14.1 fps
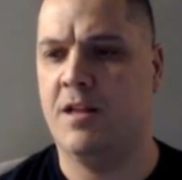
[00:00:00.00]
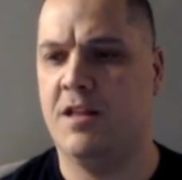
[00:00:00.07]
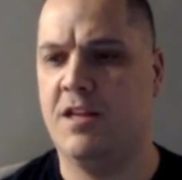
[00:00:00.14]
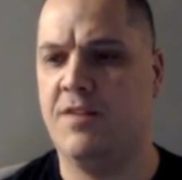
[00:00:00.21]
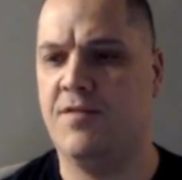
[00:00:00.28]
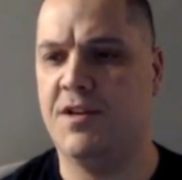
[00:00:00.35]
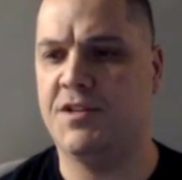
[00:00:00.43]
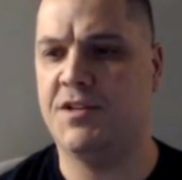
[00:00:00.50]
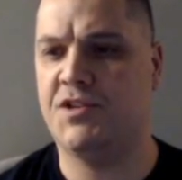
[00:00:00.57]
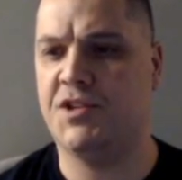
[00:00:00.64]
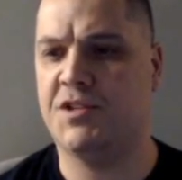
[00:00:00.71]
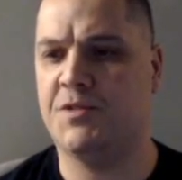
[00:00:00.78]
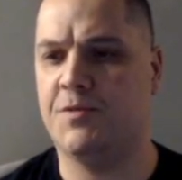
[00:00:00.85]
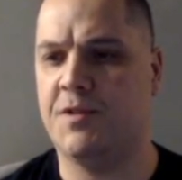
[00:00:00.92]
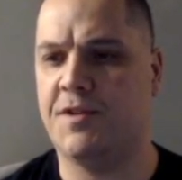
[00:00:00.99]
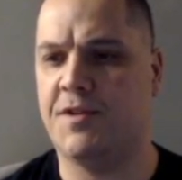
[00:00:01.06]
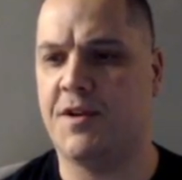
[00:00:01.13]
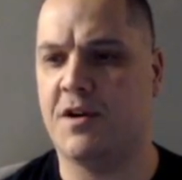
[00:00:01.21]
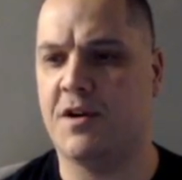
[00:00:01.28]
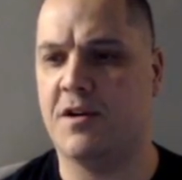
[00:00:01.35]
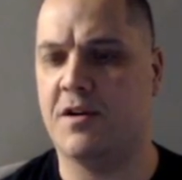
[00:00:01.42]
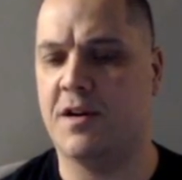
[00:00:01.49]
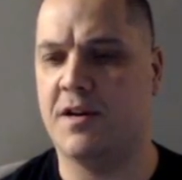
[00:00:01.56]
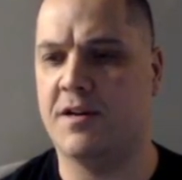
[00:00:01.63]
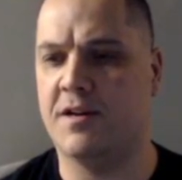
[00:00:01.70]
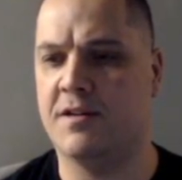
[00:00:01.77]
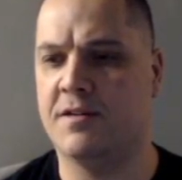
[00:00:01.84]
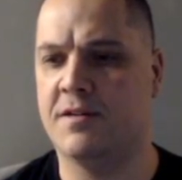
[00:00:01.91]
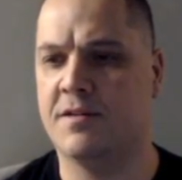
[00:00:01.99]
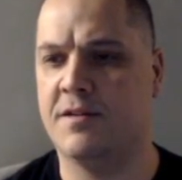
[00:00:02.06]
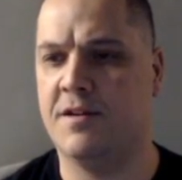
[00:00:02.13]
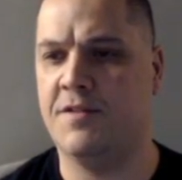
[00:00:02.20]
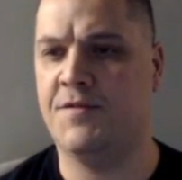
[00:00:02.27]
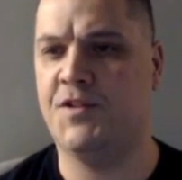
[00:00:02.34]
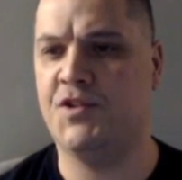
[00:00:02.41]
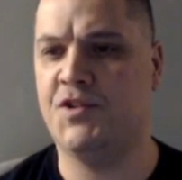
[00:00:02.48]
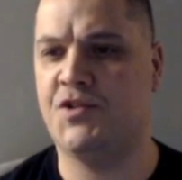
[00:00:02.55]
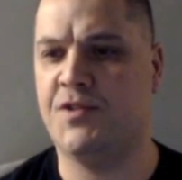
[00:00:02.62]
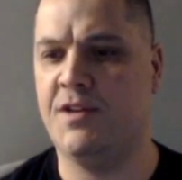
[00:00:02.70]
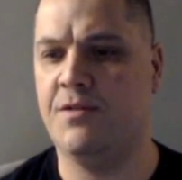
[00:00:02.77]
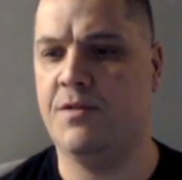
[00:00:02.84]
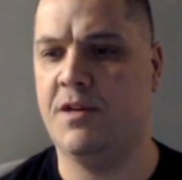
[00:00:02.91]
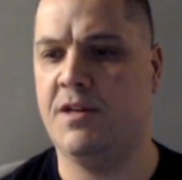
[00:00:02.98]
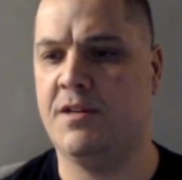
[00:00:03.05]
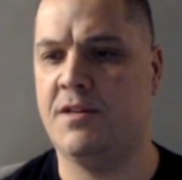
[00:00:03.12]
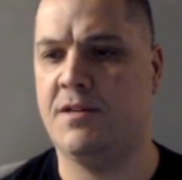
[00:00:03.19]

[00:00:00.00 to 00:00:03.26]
leaving us just with our infantry unit.